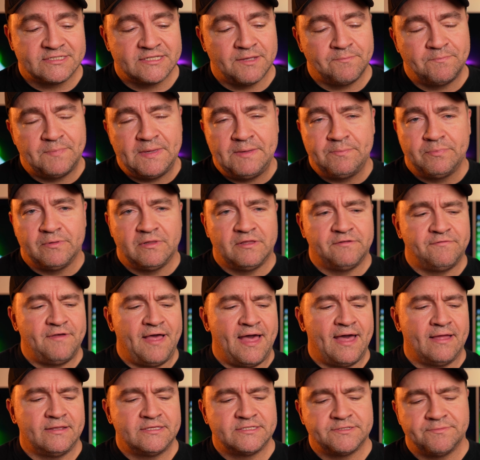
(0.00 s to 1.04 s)
Some people have
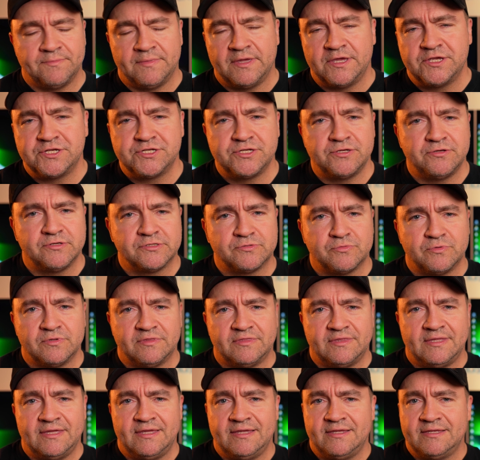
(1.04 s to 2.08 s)
had some issues
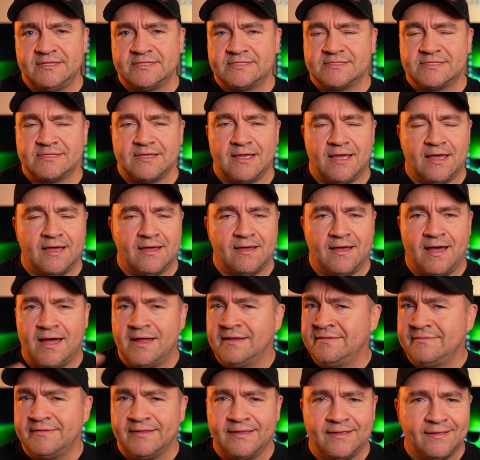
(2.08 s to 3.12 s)
with these,
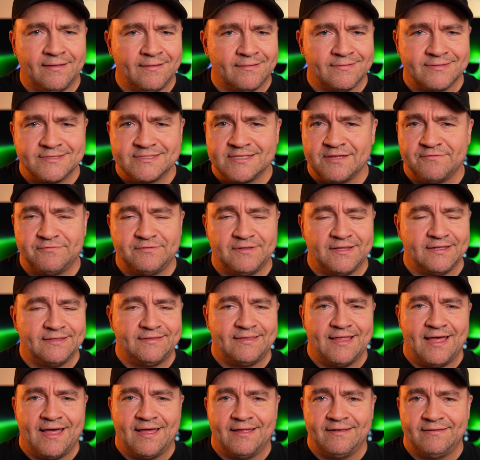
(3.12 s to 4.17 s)
hunting and stuff
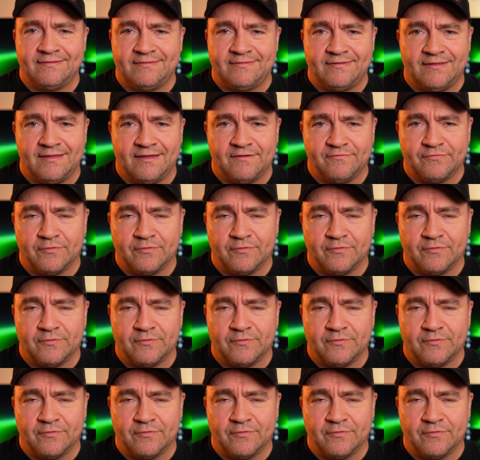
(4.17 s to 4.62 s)
like that,